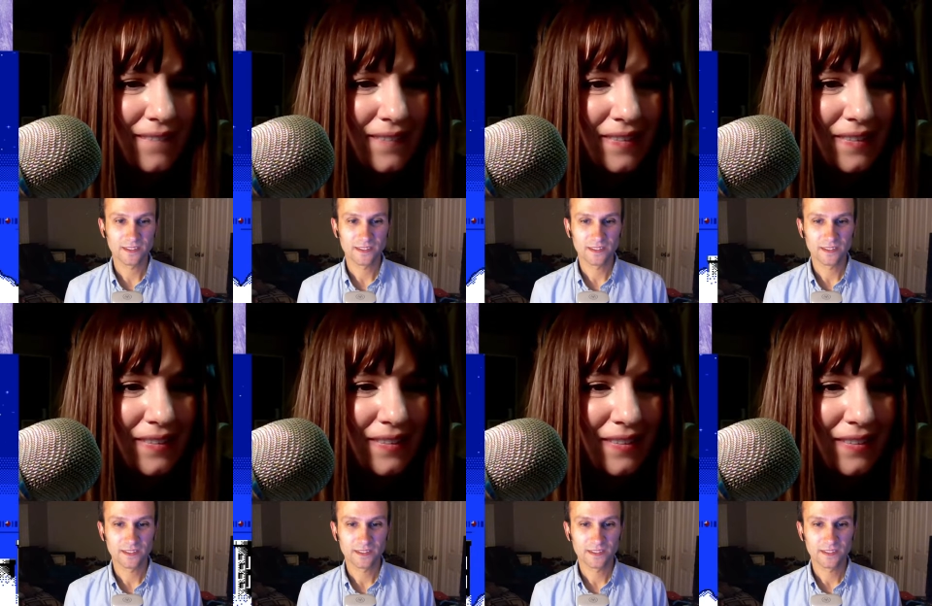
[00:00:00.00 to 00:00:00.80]

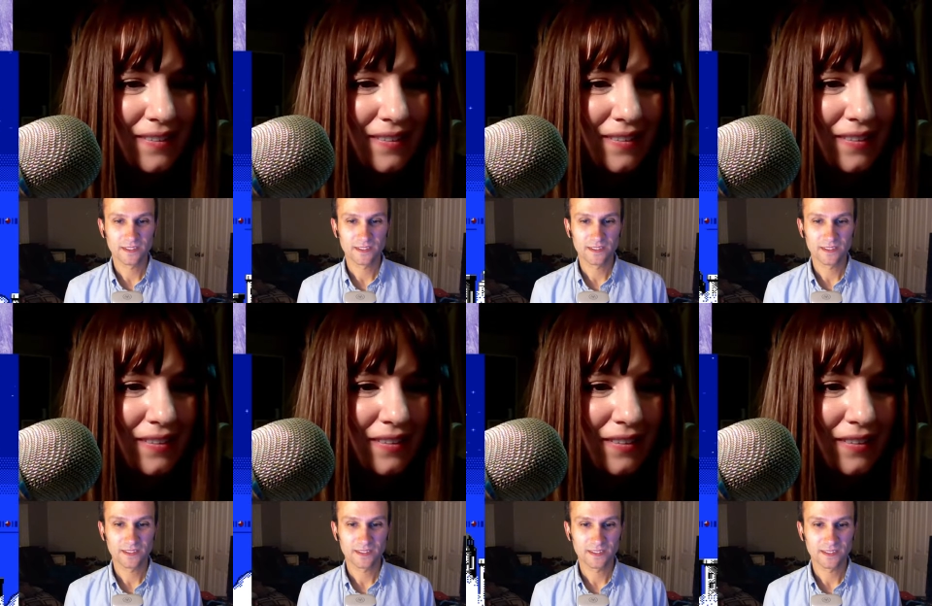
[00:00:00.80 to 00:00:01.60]

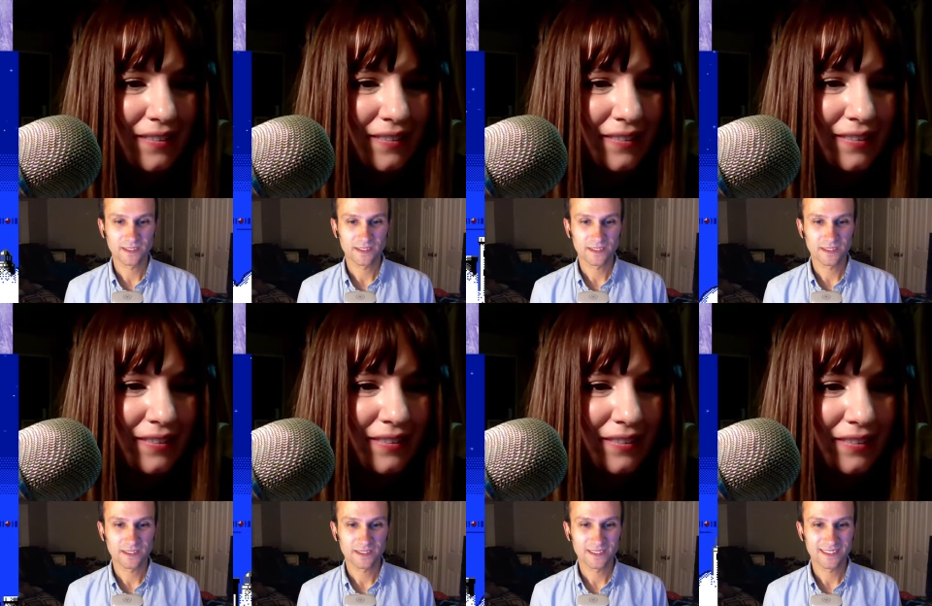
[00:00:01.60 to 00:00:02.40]
[no speech]